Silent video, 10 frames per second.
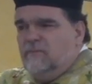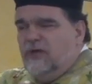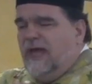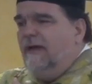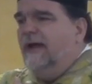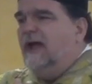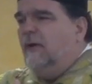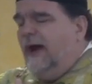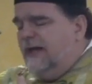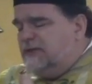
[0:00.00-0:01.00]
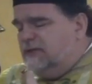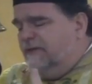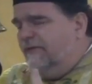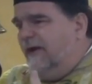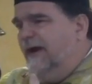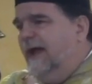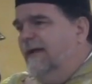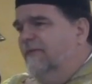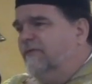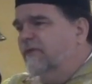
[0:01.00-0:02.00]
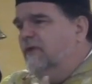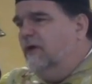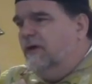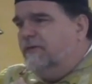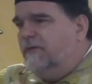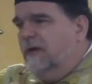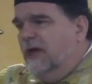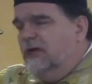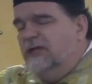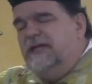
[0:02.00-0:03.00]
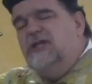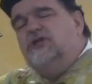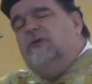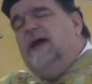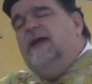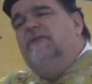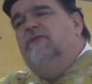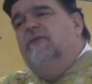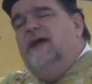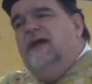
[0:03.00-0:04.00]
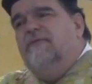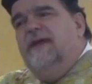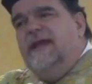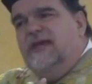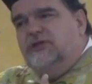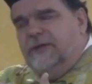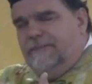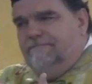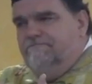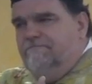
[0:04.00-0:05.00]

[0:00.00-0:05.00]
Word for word: to carry Christ to the very ends of the earth, to teach Christ to every nation.